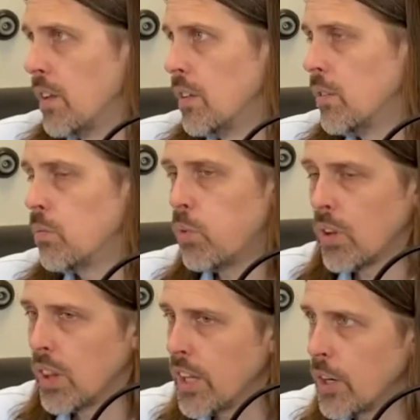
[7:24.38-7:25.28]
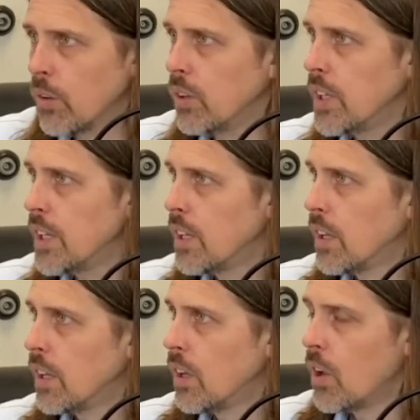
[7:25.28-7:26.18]
Nobody's
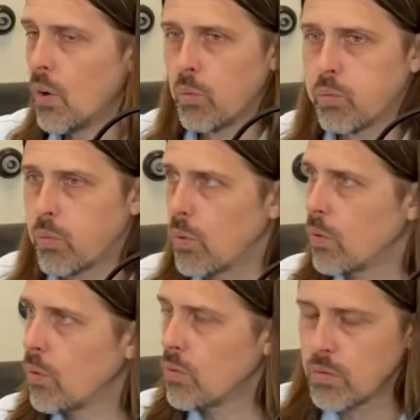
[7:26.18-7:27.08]
talking about it. Literally nobody.